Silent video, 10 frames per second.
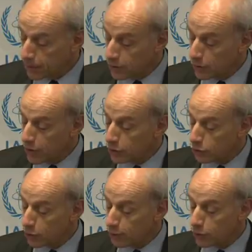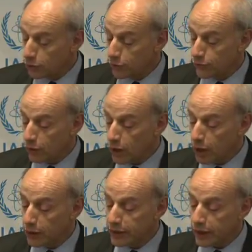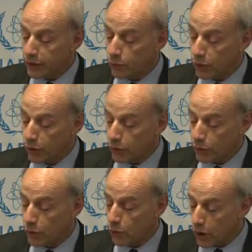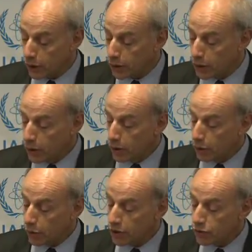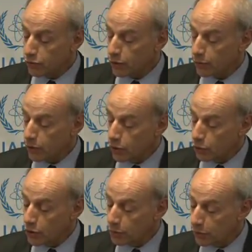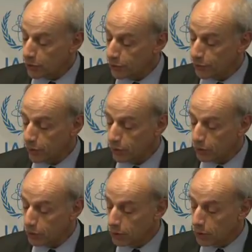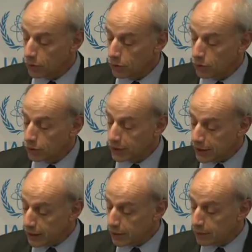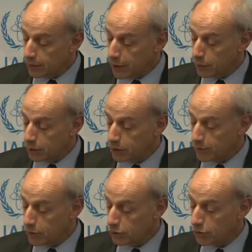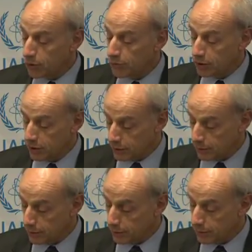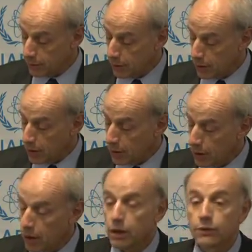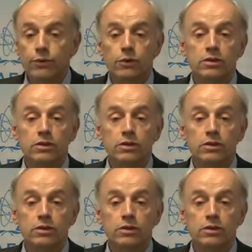The values reported for iodine-131 range from 3.4 to 10 becquerels per square meter, And for